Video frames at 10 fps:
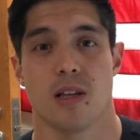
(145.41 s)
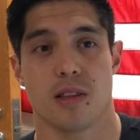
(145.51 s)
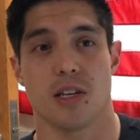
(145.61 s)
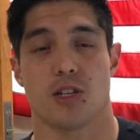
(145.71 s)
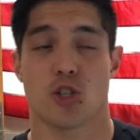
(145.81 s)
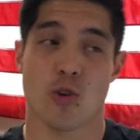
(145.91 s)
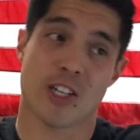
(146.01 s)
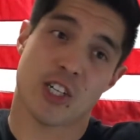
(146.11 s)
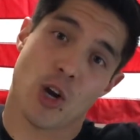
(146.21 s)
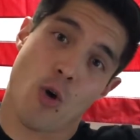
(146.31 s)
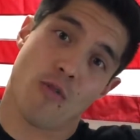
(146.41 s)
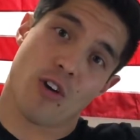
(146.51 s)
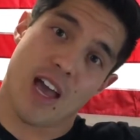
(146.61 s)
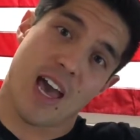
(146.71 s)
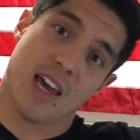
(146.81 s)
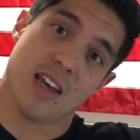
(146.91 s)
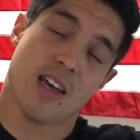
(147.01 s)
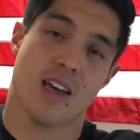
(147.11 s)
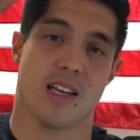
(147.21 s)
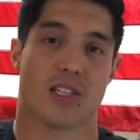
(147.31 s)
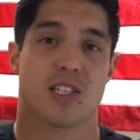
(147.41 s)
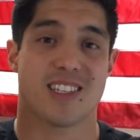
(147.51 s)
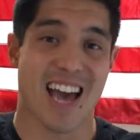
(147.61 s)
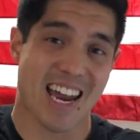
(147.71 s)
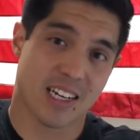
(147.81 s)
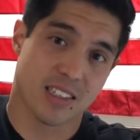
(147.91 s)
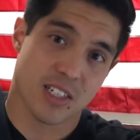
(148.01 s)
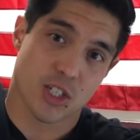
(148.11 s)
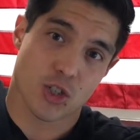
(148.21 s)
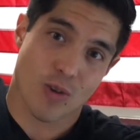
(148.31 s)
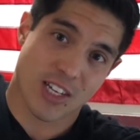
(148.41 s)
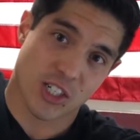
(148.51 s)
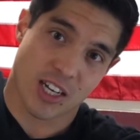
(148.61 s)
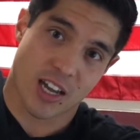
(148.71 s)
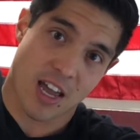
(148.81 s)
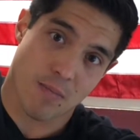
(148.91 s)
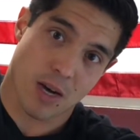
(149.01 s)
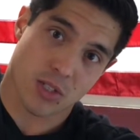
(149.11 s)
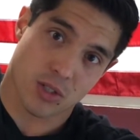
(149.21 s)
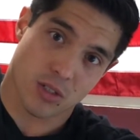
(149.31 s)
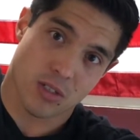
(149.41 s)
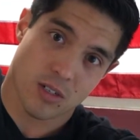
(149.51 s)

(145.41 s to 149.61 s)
the stretching overhead, and statically stretching a muscle.